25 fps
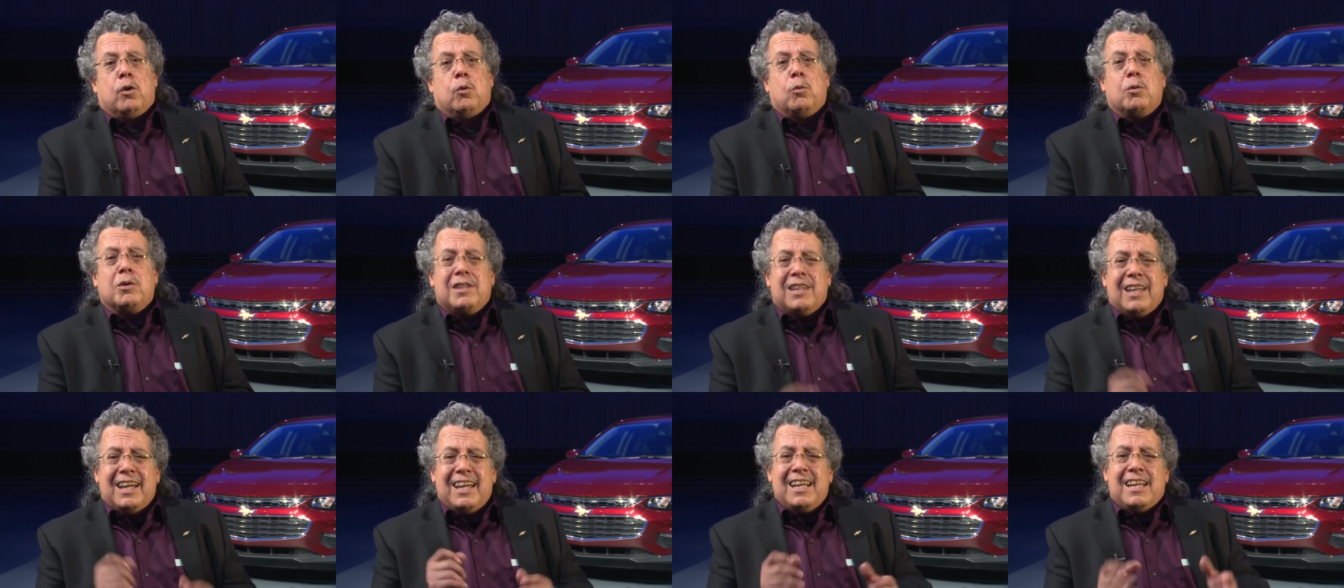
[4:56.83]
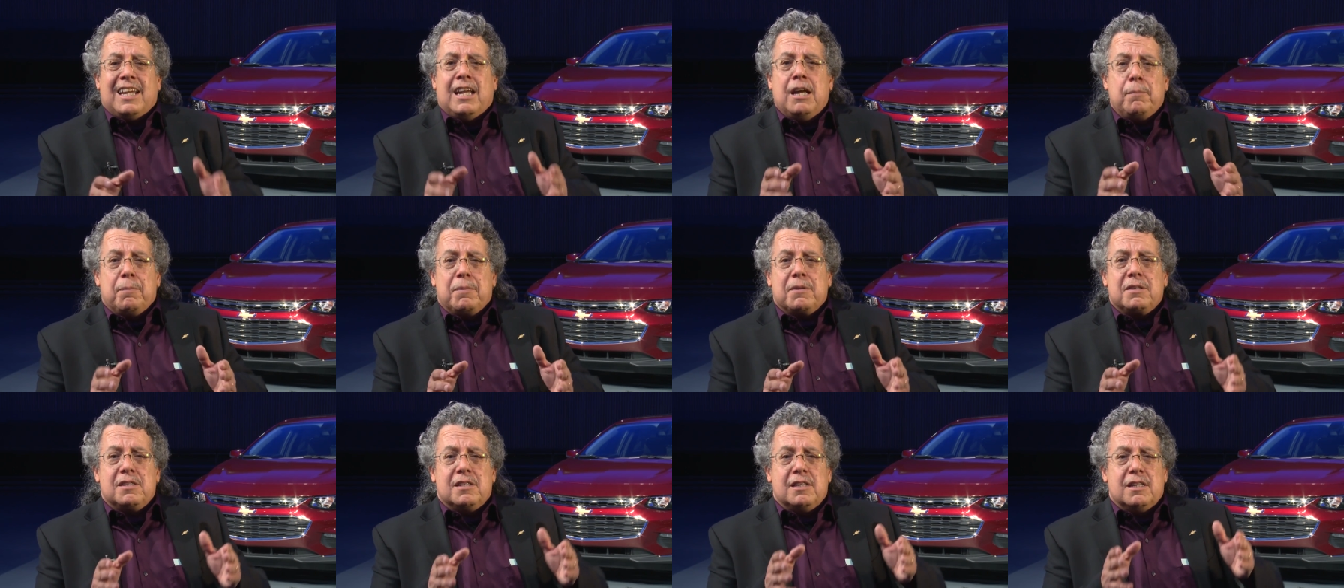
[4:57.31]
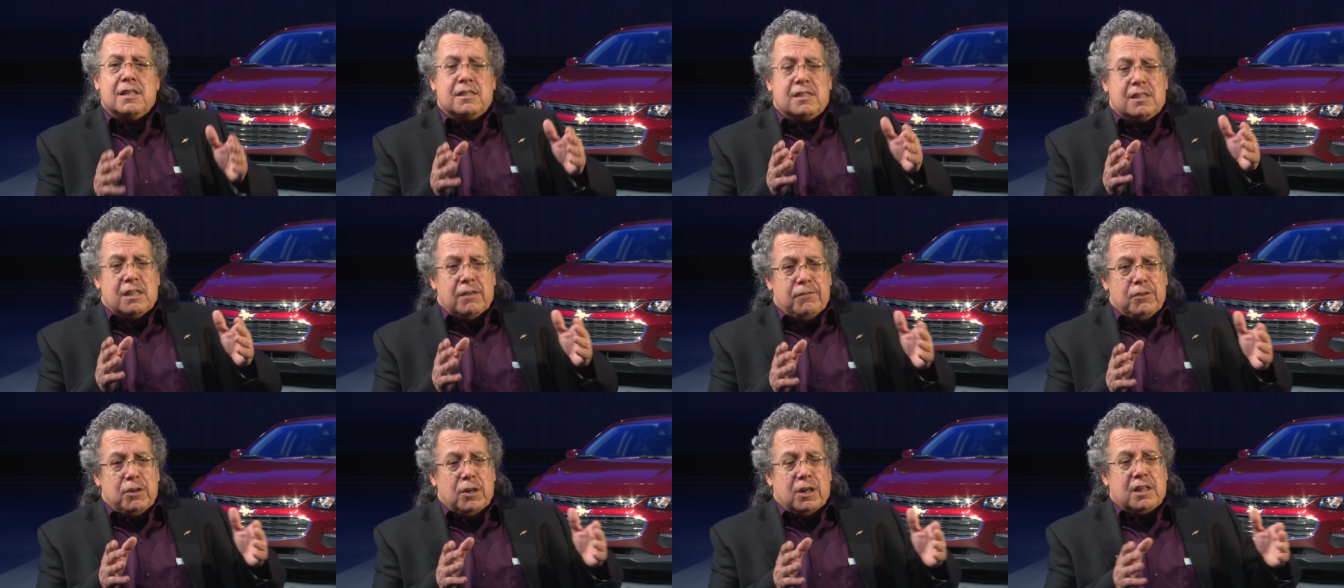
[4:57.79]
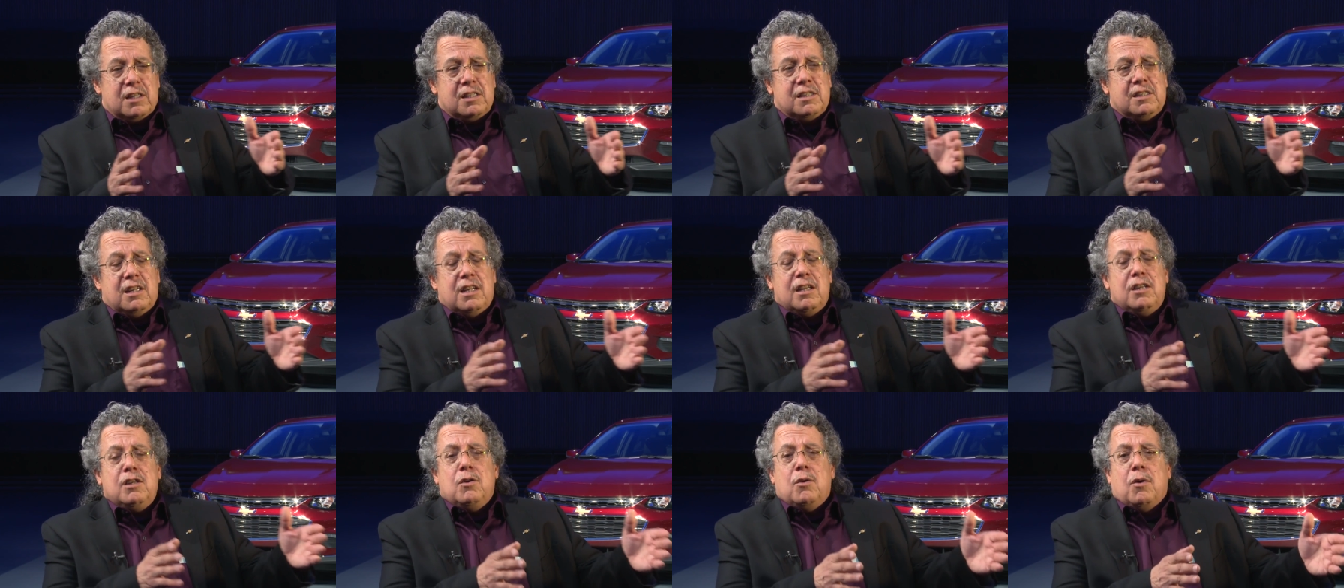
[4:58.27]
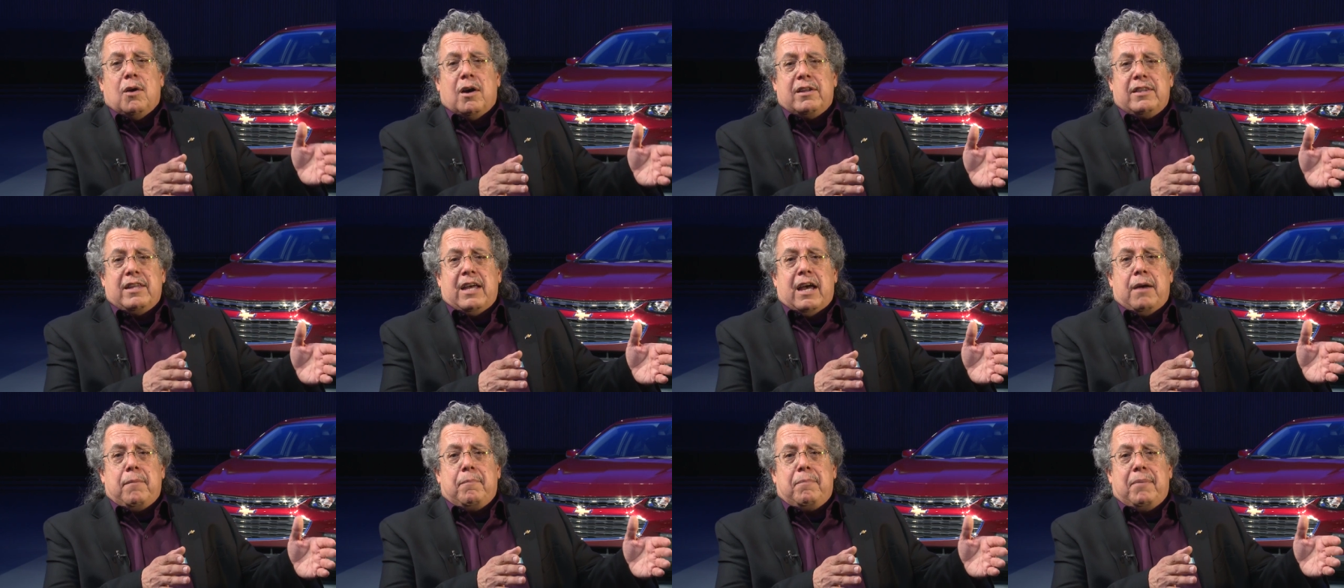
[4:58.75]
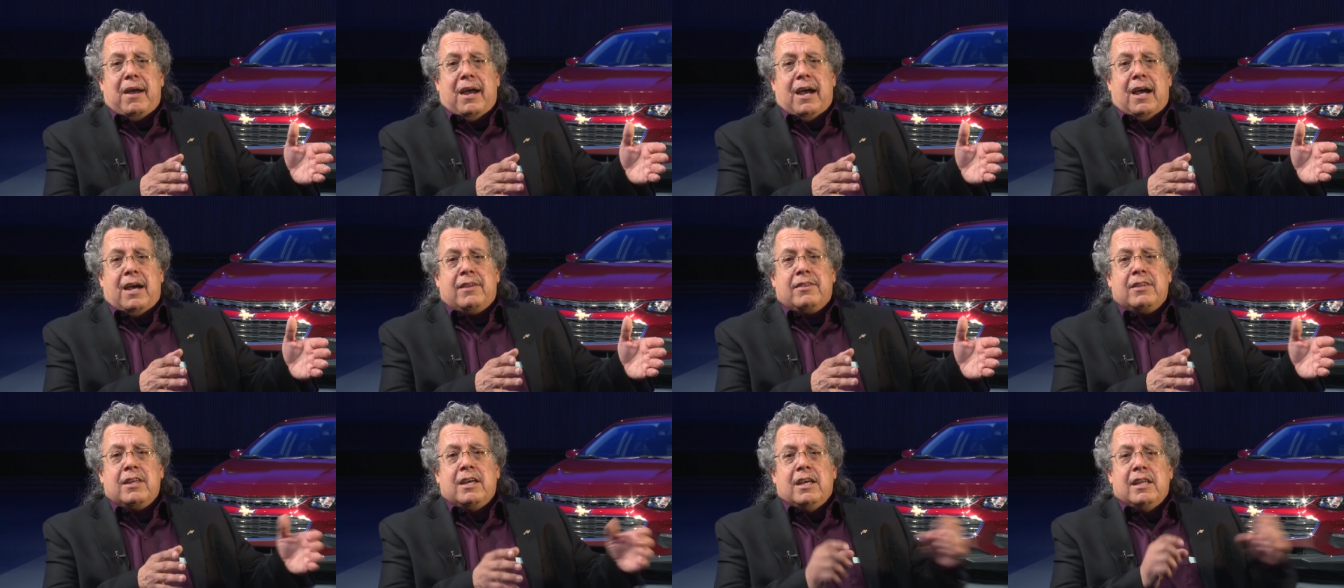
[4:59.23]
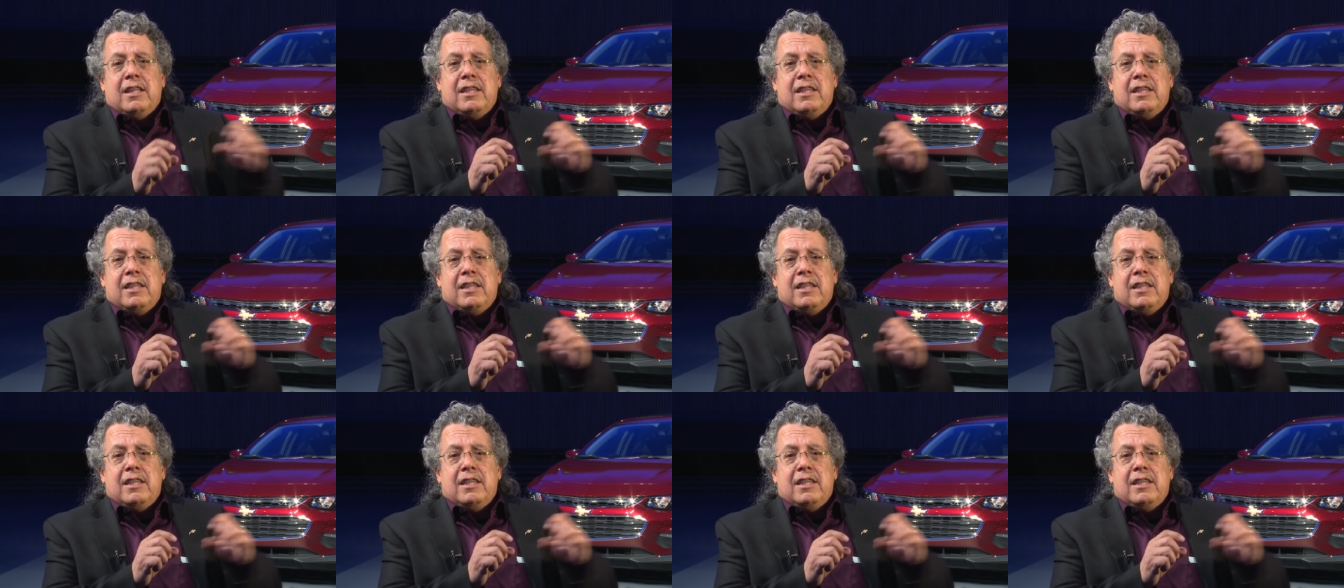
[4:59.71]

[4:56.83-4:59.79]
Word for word: With Lane Keep Assist, if you continue on that path,